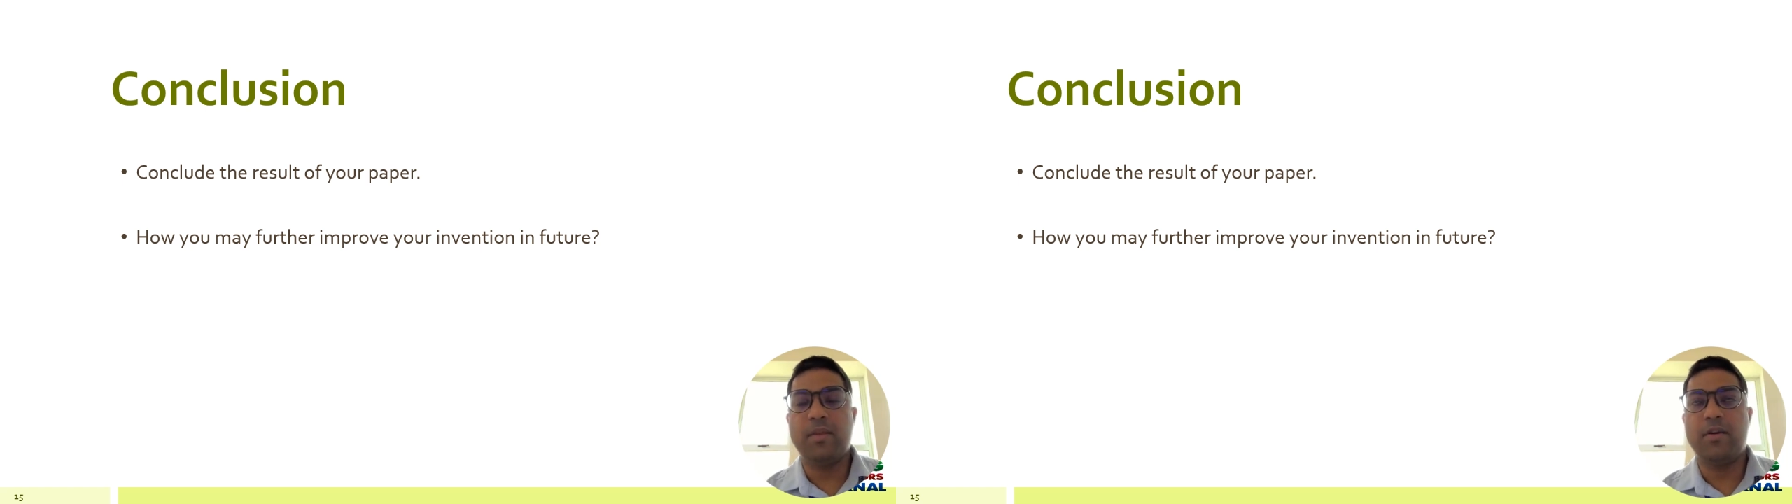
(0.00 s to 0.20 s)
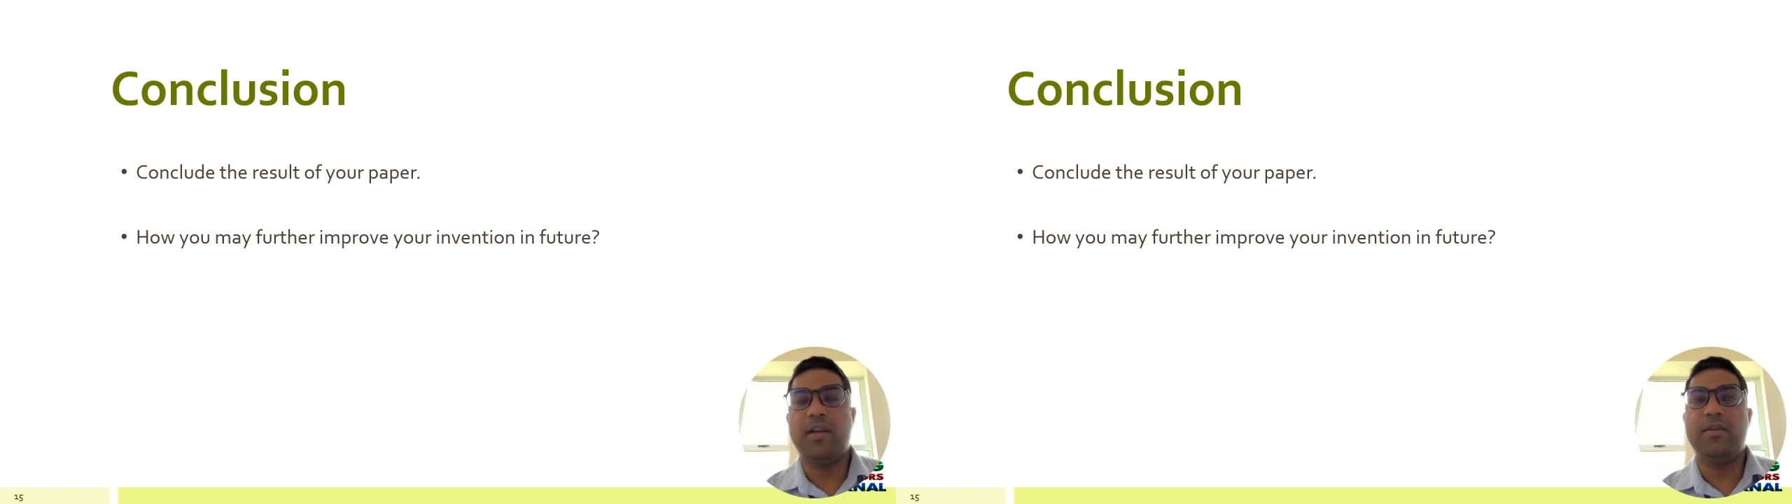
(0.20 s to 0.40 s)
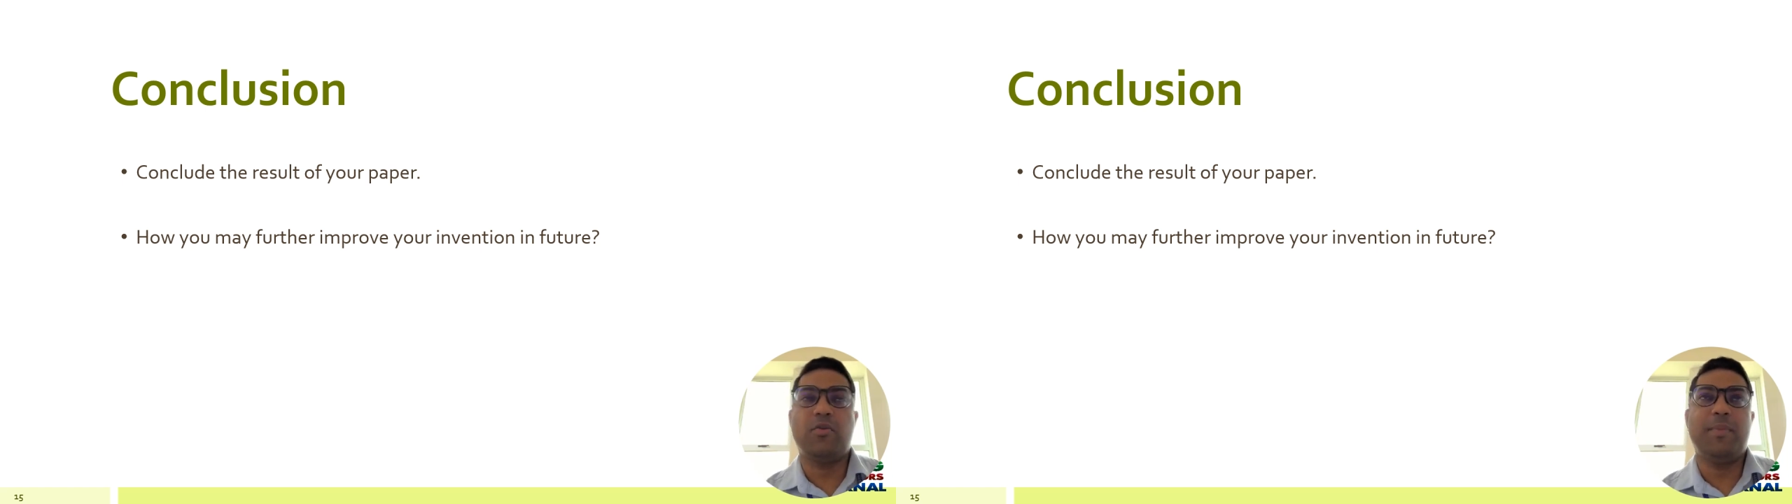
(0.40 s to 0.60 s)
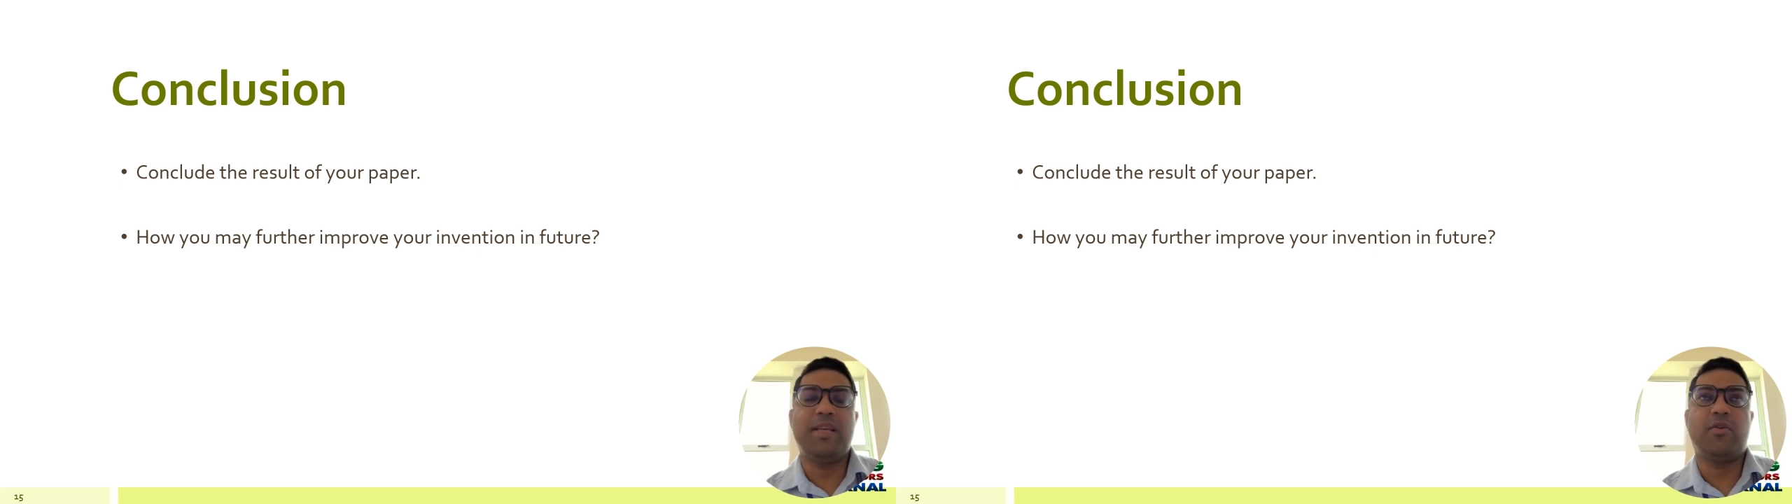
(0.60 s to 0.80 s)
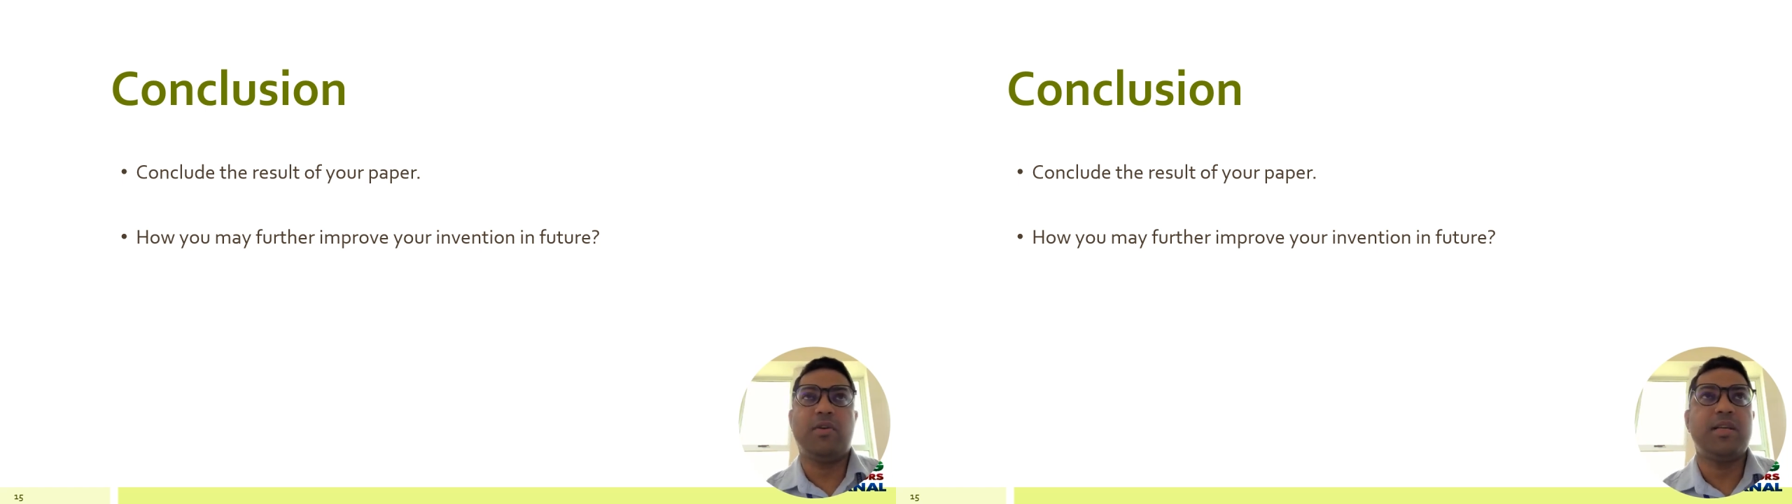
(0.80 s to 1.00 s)
All right, so based
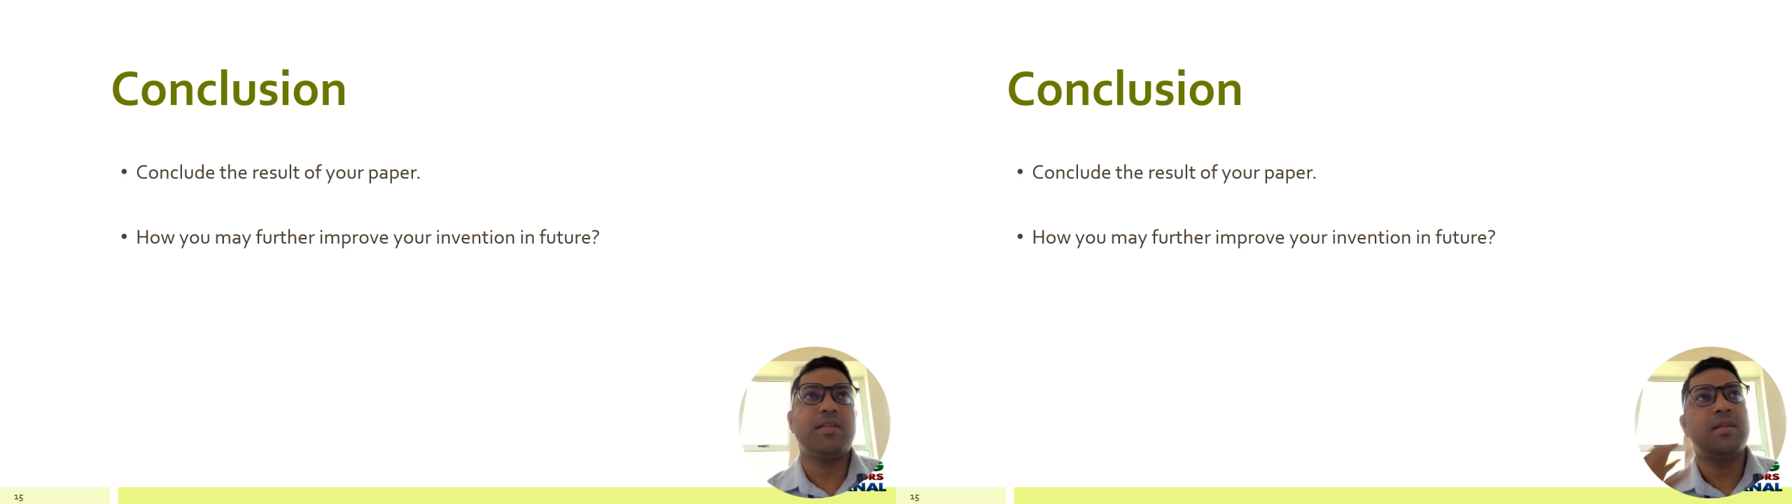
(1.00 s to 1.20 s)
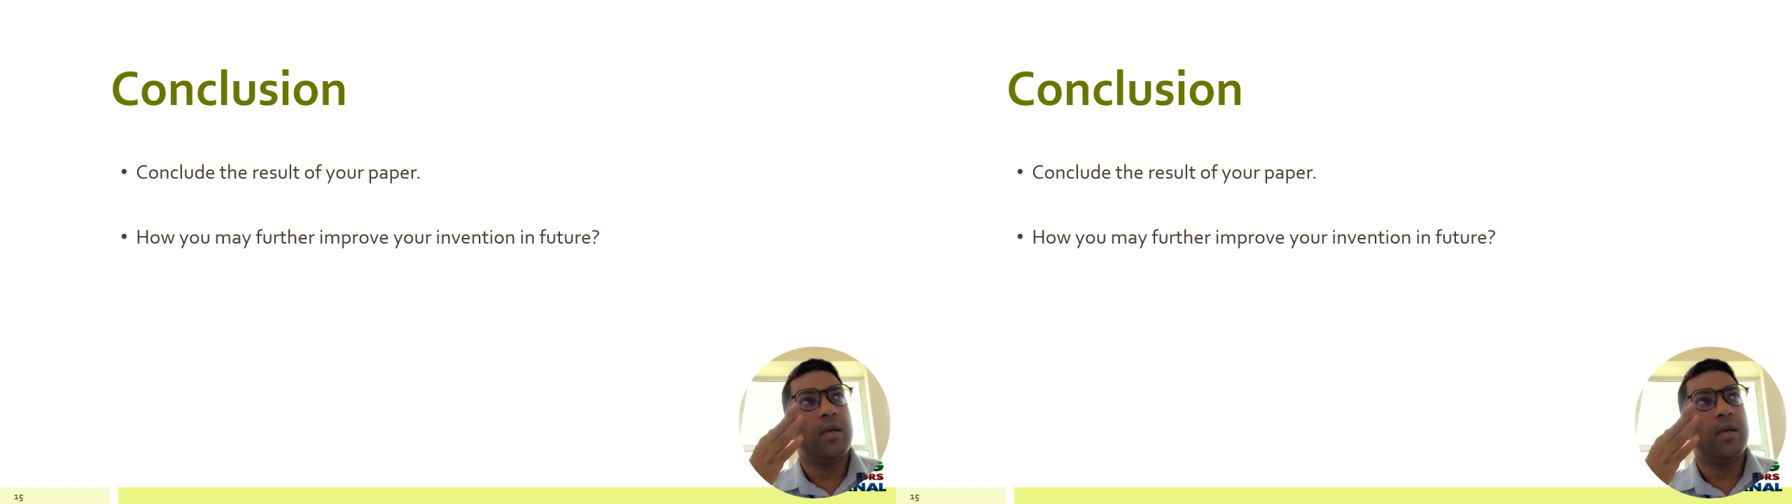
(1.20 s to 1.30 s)
on this,